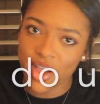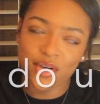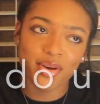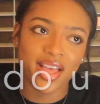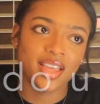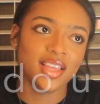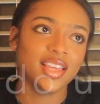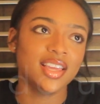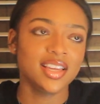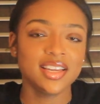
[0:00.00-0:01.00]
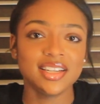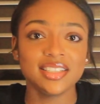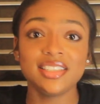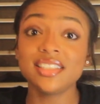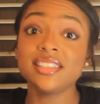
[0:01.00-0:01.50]
Okay,
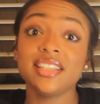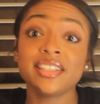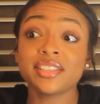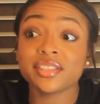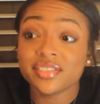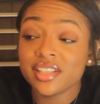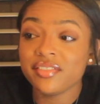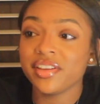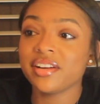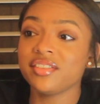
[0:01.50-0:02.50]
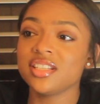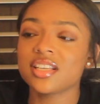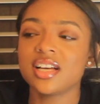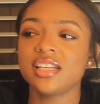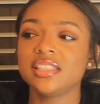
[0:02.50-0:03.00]
this answer really varies
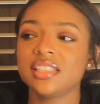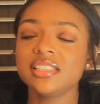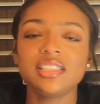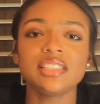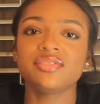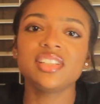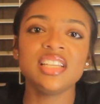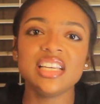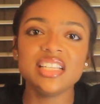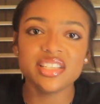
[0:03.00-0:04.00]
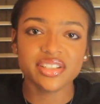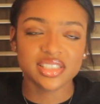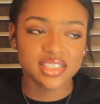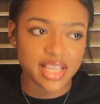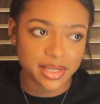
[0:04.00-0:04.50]
because it's just really easier
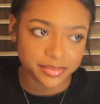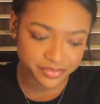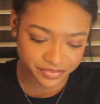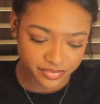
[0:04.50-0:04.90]
to say,